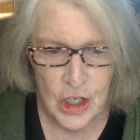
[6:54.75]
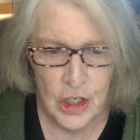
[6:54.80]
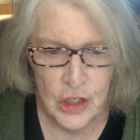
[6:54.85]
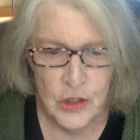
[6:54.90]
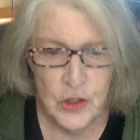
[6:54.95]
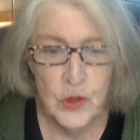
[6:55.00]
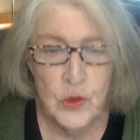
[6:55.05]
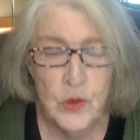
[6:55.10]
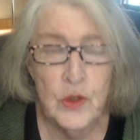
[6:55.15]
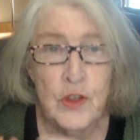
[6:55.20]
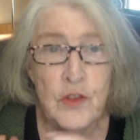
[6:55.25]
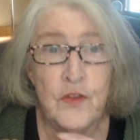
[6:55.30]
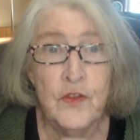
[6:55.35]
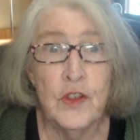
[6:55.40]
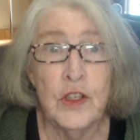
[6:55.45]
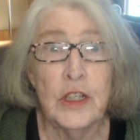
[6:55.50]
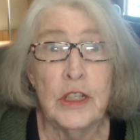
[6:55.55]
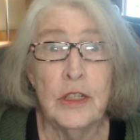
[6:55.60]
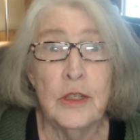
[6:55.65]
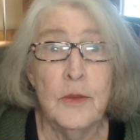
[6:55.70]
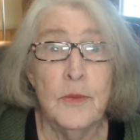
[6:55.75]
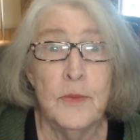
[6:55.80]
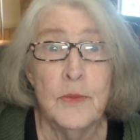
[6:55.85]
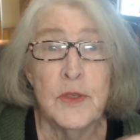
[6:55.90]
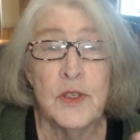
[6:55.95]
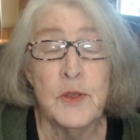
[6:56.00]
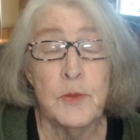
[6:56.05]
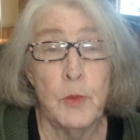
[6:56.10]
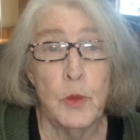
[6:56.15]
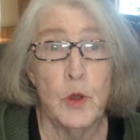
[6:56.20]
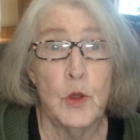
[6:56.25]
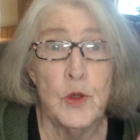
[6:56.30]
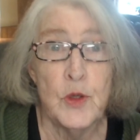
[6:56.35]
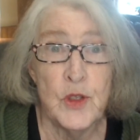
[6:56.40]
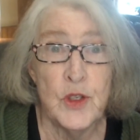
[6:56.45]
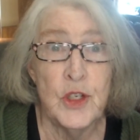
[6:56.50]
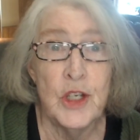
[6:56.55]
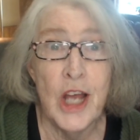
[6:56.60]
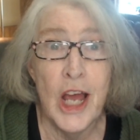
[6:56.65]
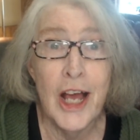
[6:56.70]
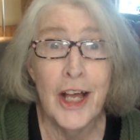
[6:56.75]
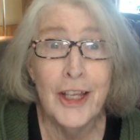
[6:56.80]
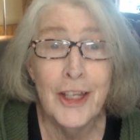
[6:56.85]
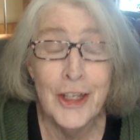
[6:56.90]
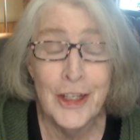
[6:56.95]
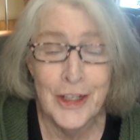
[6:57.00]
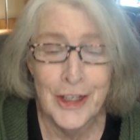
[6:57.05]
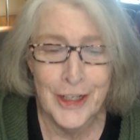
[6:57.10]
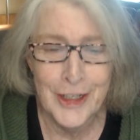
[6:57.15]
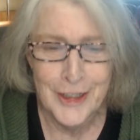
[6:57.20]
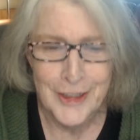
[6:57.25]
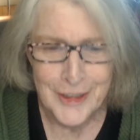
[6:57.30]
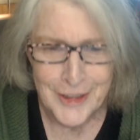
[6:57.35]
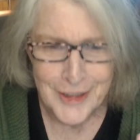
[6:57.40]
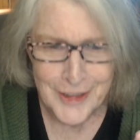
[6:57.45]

to the victim's personality.